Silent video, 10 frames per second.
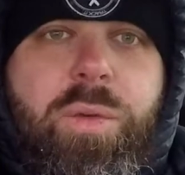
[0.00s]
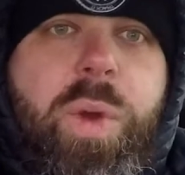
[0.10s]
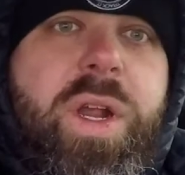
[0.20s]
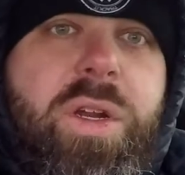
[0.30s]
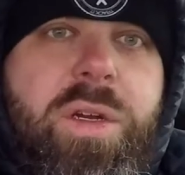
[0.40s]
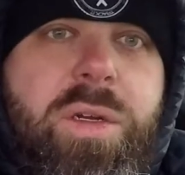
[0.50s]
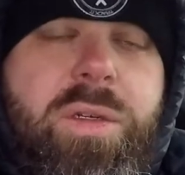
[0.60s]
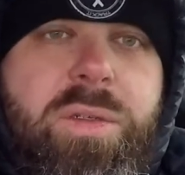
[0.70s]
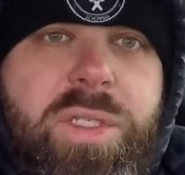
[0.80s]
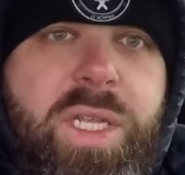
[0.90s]
wear
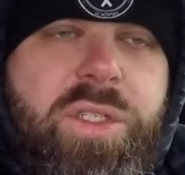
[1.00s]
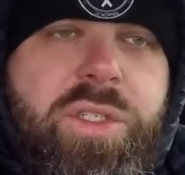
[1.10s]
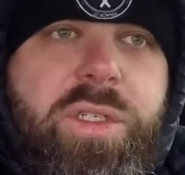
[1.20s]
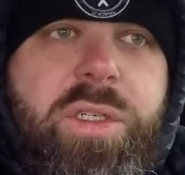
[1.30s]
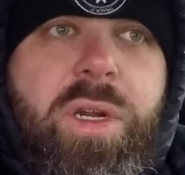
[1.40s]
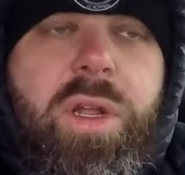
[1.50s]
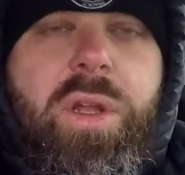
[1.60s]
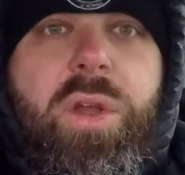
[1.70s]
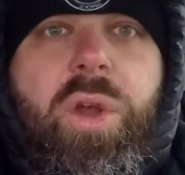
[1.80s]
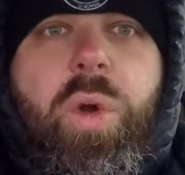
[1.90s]
sensor,
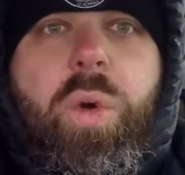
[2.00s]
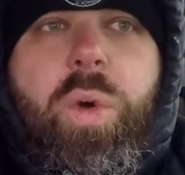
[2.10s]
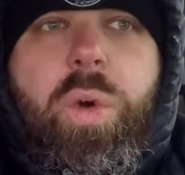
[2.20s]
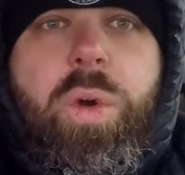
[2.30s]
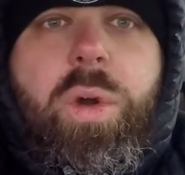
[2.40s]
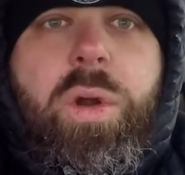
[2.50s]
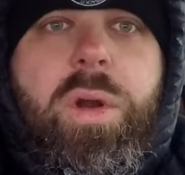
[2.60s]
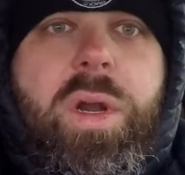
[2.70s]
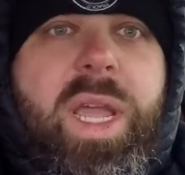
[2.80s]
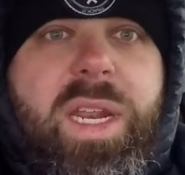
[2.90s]

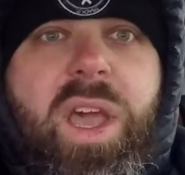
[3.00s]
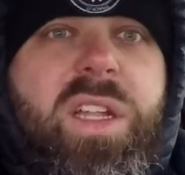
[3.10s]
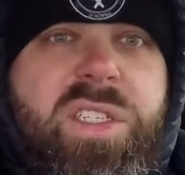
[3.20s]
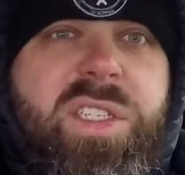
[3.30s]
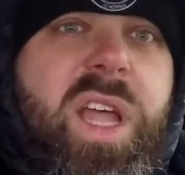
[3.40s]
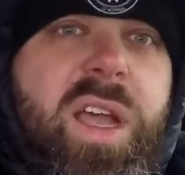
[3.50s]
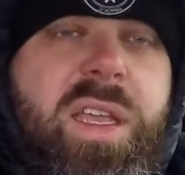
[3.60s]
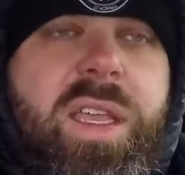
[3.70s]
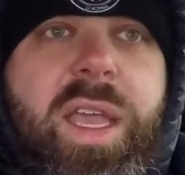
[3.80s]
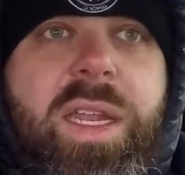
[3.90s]
or it got stuck
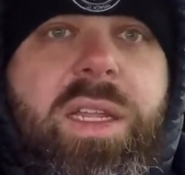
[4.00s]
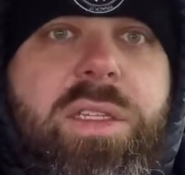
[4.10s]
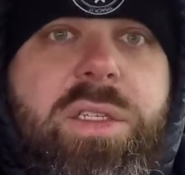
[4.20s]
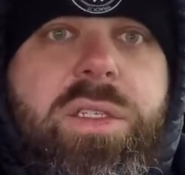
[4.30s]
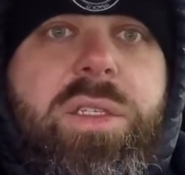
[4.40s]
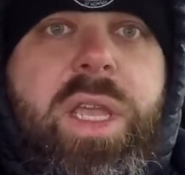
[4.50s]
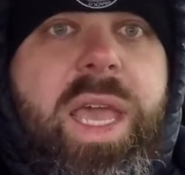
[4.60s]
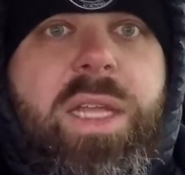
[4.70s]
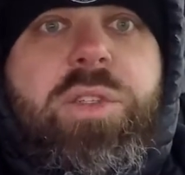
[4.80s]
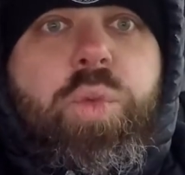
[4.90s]
and it's
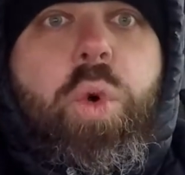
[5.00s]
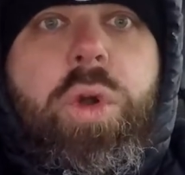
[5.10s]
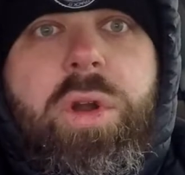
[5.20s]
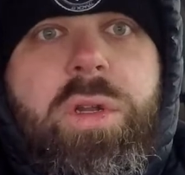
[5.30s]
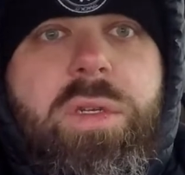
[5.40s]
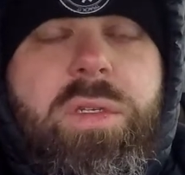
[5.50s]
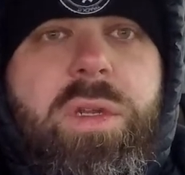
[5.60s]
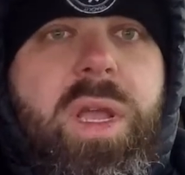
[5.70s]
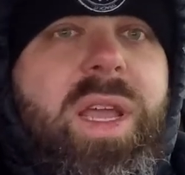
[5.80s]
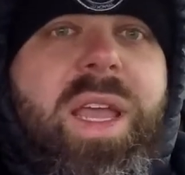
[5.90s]
worn.
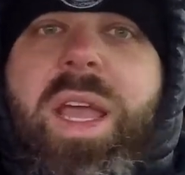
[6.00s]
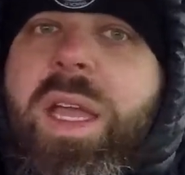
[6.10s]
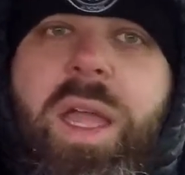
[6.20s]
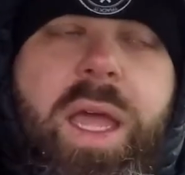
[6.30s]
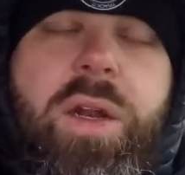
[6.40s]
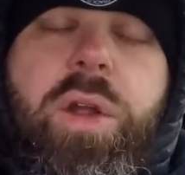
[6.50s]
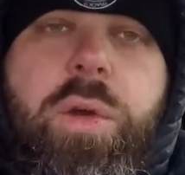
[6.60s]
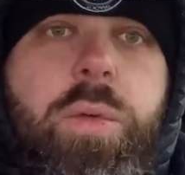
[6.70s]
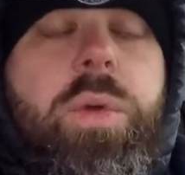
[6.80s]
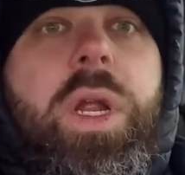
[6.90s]
I don't know.
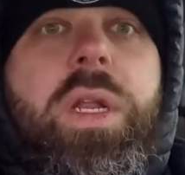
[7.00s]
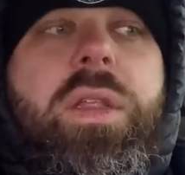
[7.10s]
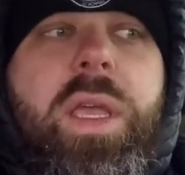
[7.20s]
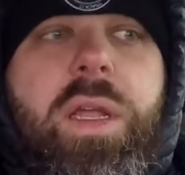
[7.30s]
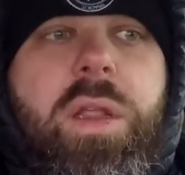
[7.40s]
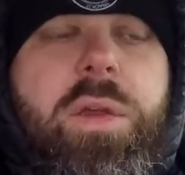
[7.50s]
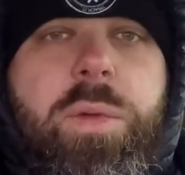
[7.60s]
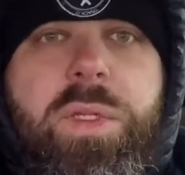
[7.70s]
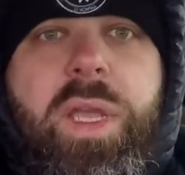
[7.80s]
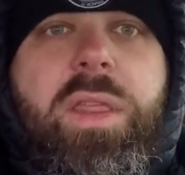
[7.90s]
We're gonna take a look.
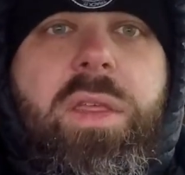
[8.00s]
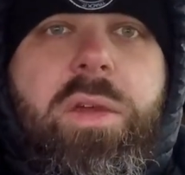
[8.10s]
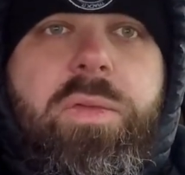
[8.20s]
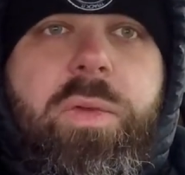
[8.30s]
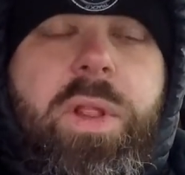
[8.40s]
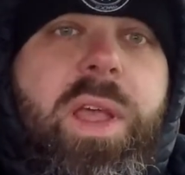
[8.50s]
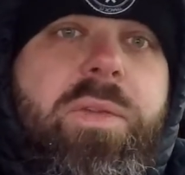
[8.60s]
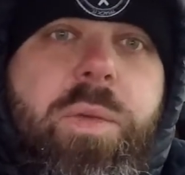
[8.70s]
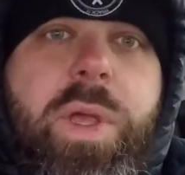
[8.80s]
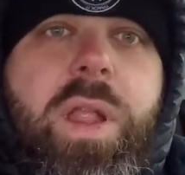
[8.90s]
We'll take the front
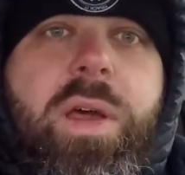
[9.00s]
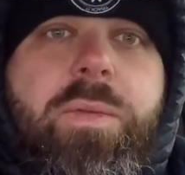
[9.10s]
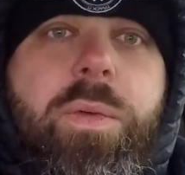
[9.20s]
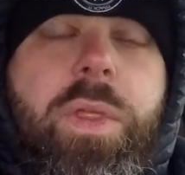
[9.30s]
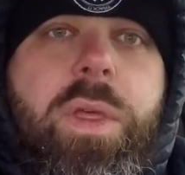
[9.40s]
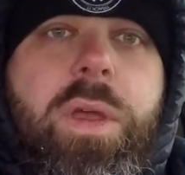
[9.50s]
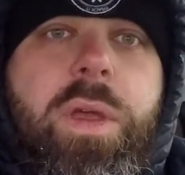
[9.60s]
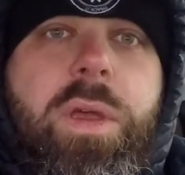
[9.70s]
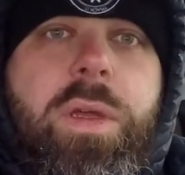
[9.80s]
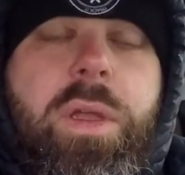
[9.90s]
left wheel off where
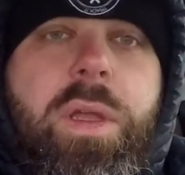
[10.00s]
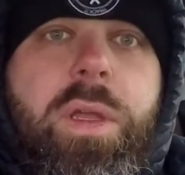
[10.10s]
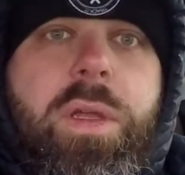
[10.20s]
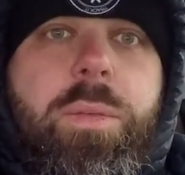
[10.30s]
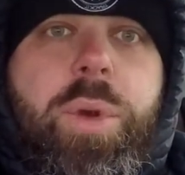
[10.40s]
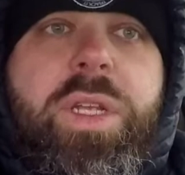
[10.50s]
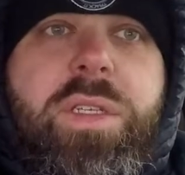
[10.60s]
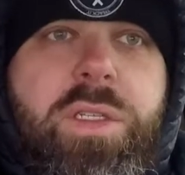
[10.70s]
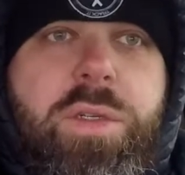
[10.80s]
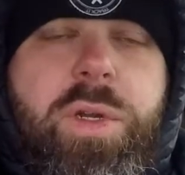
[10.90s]
the brake
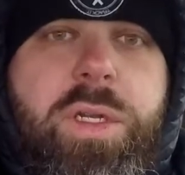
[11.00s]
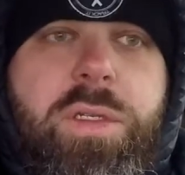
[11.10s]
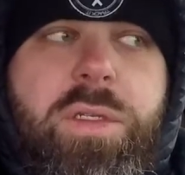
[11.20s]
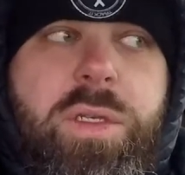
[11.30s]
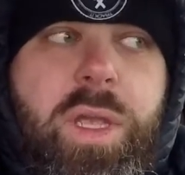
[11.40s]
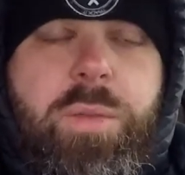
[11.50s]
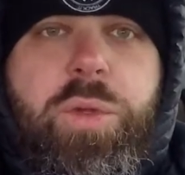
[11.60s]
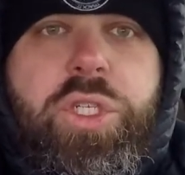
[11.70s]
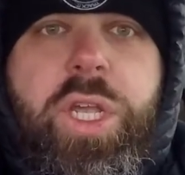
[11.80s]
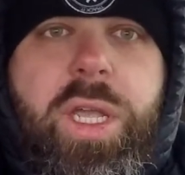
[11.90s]
sensor is and
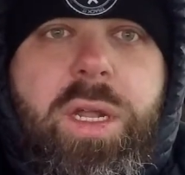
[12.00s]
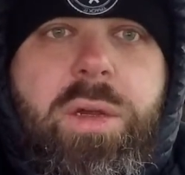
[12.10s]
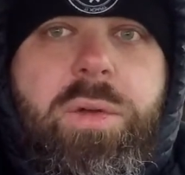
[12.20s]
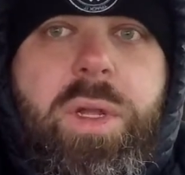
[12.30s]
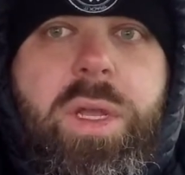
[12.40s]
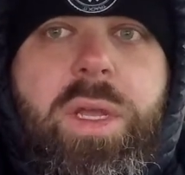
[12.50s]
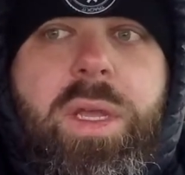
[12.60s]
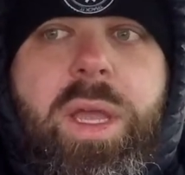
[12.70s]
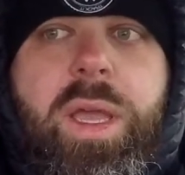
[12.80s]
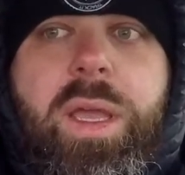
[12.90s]
we'll check it out.
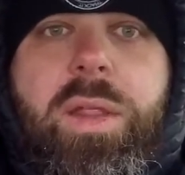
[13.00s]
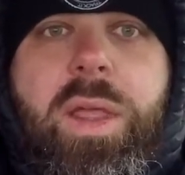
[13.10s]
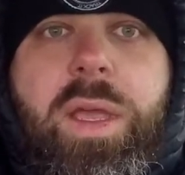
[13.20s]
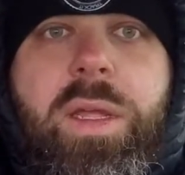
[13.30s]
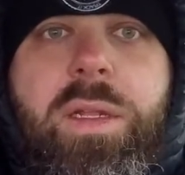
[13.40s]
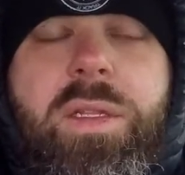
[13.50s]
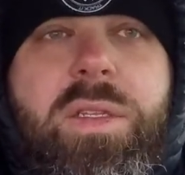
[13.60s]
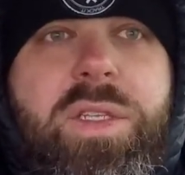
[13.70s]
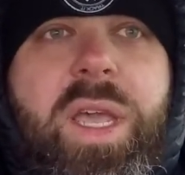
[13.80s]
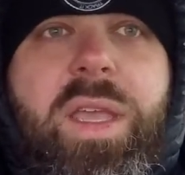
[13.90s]
And then the
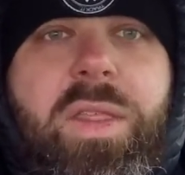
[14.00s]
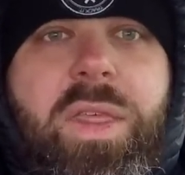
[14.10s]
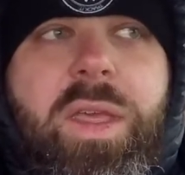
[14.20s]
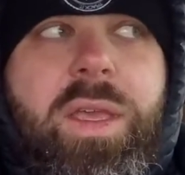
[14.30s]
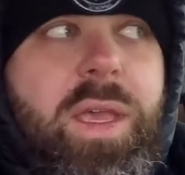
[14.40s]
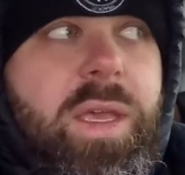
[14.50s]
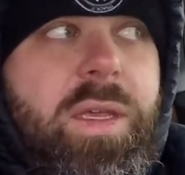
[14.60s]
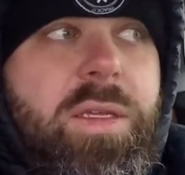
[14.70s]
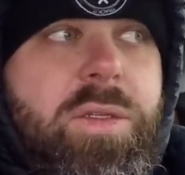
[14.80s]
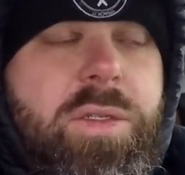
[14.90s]
second thing
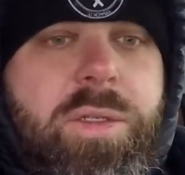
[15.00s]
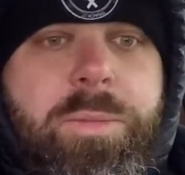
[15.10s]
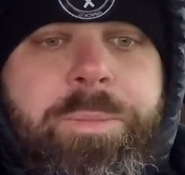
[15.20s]
is,